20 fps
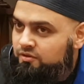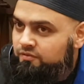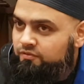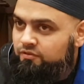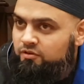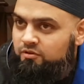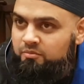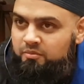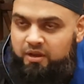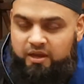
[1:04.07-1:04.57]
if
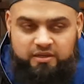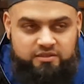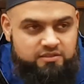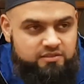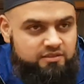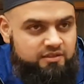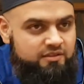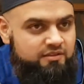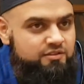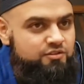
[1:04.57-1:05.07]
you
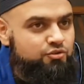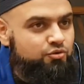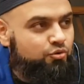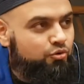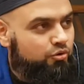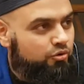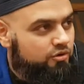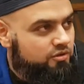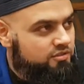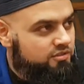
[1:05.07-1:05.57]
imagine like this
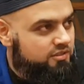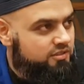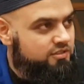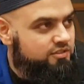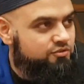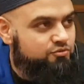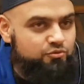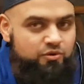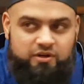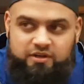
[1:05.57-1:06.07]
horse that is
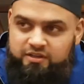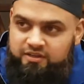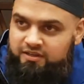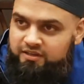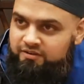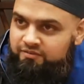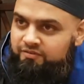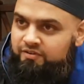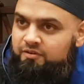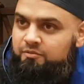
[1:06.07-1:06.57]
running,
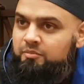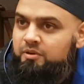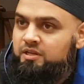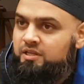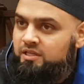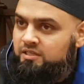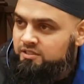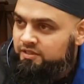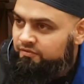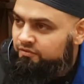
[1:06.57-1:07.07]
and if anybody
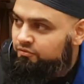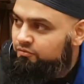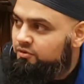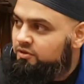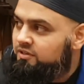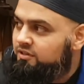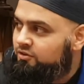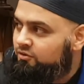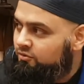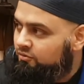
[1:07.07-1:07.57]
has ever
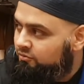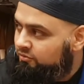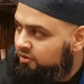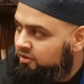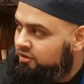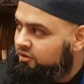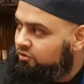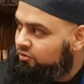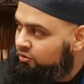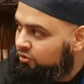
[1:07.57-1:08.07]
ridden
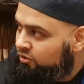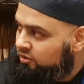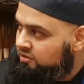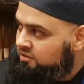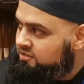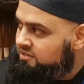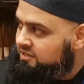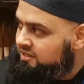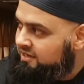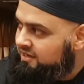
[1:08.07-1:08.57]
a horse,